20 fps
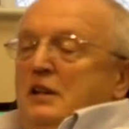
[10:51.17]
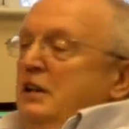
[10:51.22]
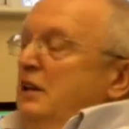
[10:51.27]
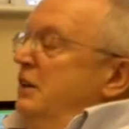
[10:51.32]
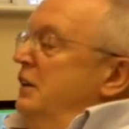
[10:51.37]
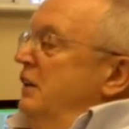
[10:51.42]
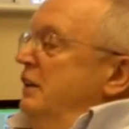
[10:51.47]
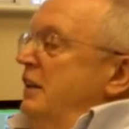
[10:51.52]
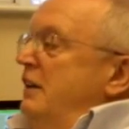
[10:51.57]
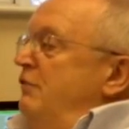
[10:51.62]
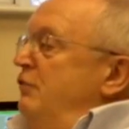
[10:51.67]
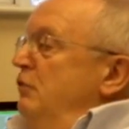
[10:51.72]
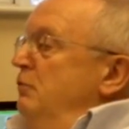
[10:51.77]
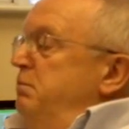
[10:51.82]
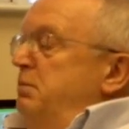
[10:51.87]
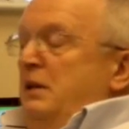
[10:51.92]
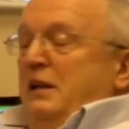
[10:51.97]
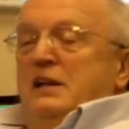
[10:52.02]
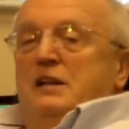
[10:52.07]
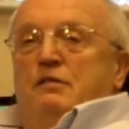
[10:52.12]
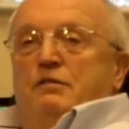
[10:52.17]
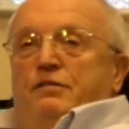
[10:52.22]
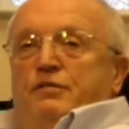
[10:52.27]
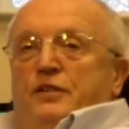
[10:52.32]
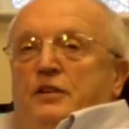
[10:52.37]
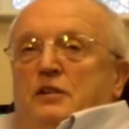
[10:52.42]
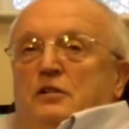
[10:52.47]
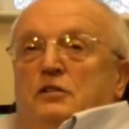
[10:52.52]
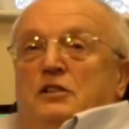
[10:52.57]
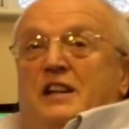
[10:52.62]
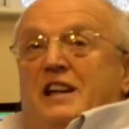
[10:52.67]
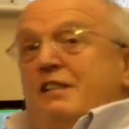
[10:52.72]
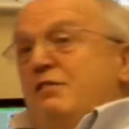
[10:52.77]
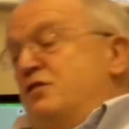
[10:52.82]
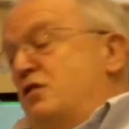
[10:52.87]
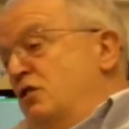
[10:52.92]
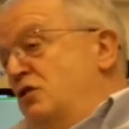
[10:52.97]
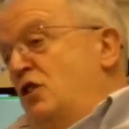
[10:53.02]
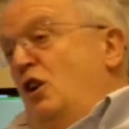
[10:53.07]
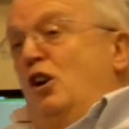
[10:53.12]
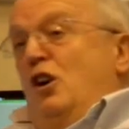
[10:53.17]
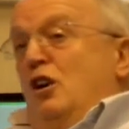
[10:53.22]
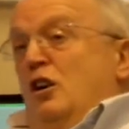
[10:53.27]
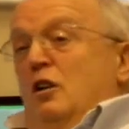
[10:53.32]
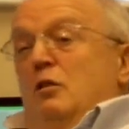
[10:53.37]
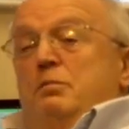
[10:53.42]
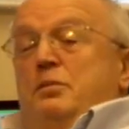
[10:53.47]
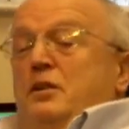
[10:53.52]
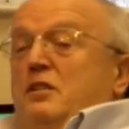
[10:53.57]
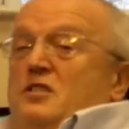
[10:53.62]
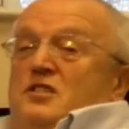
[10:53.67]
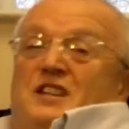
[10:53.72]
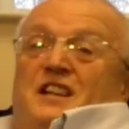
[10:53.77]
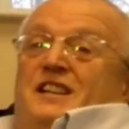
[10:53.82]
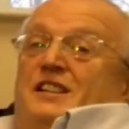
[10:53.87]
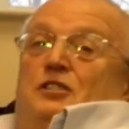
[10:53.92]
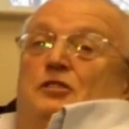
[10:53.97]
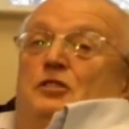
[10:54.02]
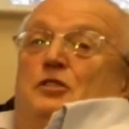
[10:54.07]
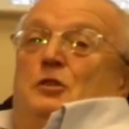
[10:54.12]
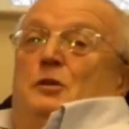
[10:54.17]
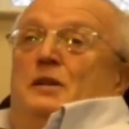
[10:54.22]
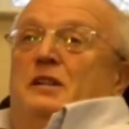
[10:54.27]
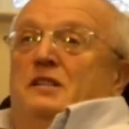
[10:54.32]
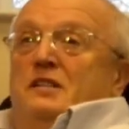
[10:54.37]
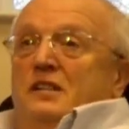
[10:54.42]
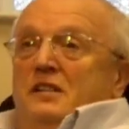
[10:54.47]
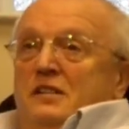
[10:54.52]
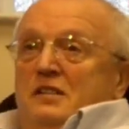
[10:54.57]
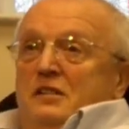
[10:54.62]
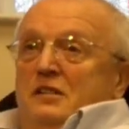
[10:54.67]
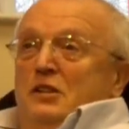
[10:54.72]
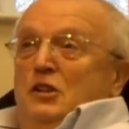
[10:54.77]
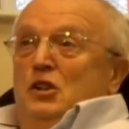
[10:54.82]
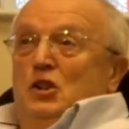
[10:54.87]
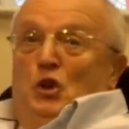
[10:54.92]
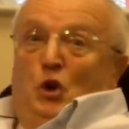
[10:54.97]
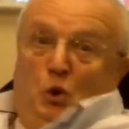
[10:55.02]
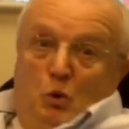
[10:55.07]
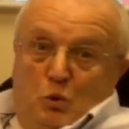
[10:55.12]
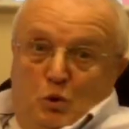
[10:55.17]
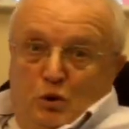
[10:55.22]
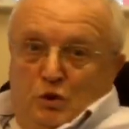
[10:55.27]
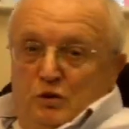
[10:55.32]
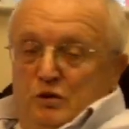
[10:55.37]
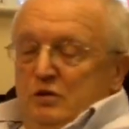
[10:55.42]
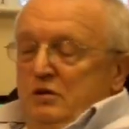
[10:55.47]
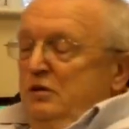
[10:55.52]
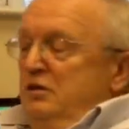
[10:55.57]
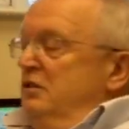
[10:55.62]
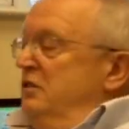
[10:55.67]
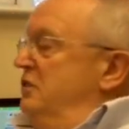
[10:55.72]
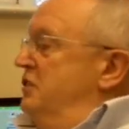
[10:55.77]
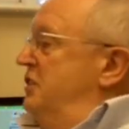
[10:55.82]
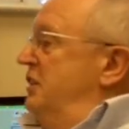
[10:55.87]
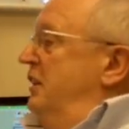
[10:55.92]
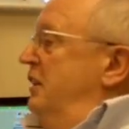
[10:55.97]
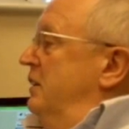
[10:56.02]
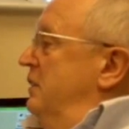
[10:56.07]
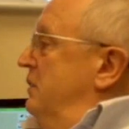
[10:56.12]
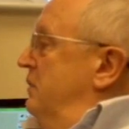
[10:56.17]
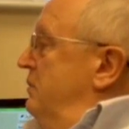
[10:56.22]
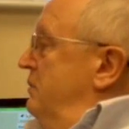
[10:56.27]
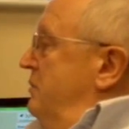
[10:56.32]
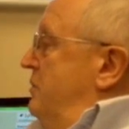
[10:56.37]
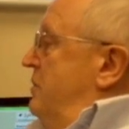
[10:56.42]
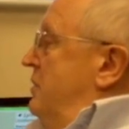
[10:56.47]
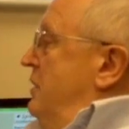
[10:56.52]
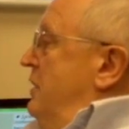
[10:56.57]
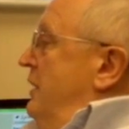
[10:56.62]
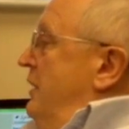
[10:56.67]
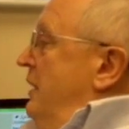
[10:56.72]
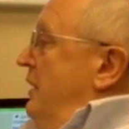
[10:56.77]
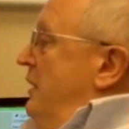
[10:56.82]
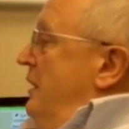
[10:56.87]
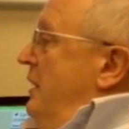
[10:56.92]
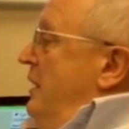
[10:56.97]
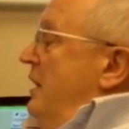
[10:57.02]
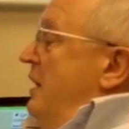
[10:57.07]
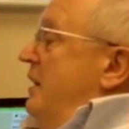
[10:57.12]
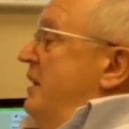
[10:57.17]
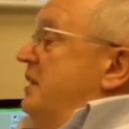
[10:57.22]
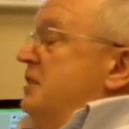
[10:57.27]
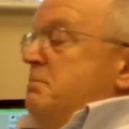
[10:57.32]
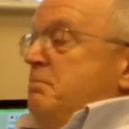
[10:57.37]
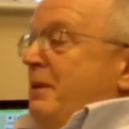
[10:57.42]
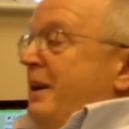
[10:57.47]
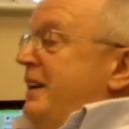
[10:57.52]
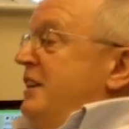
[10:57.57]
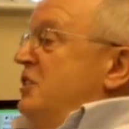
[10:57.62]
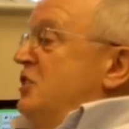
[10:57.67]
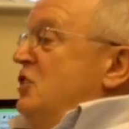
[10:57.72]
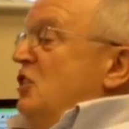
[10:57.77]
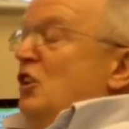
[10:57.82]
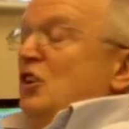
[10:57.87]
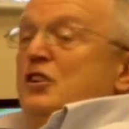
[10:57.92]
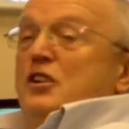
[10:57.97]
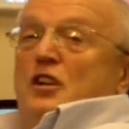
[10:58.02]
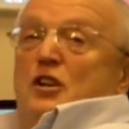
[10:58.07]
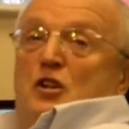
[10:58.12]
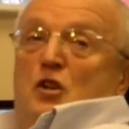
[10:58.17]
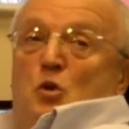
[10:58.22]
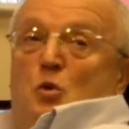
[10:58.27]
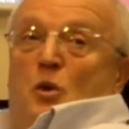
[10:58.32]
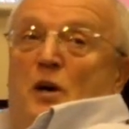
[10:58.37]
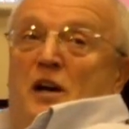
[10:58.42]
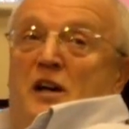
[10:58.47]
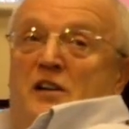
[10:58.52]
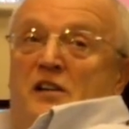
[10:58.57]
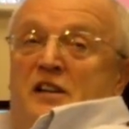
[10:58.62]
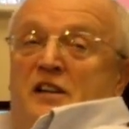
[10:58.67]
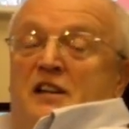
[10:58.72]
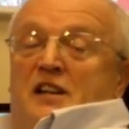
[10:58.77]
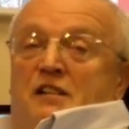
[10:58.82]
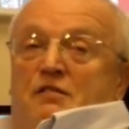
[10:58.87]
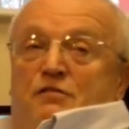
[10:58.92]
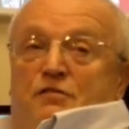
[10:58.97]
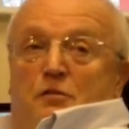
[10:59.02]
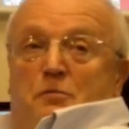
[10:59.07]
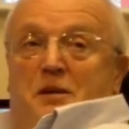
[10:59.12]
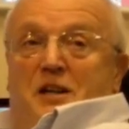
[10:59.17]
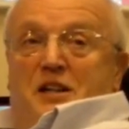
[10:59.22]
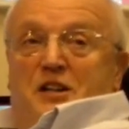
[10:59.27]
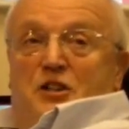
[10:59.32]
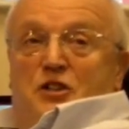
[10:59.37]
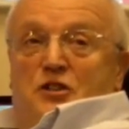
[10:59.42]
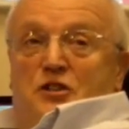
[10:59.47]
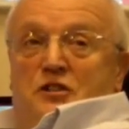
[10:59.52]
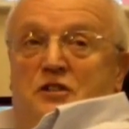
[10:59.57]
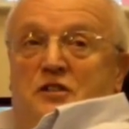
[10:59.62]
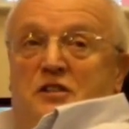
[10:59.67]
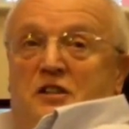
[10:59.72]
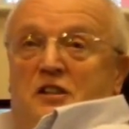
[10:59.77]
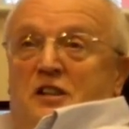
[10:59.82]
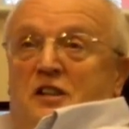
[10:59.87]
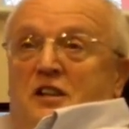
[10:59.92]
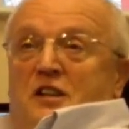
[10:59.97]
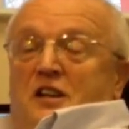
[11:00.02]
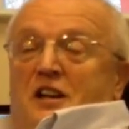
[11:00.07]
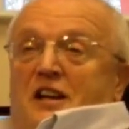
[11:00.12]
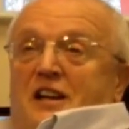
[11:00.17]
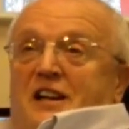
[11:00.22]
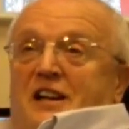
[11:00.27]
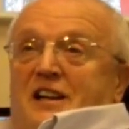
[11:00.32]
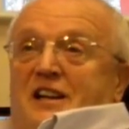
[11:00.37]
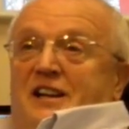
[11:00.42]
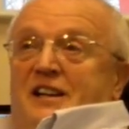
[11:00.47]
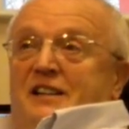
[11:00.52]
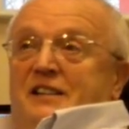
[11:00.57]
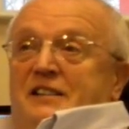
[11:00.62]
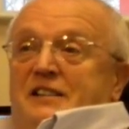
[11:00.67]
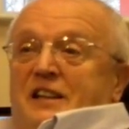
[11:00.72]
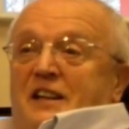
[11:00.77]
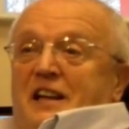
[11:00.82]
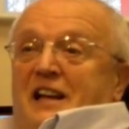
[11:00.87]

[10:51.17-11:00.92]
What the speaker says: And a level playing field gives us all, because I don't do anything that you couldn't do yourselves, is based on acquiring information and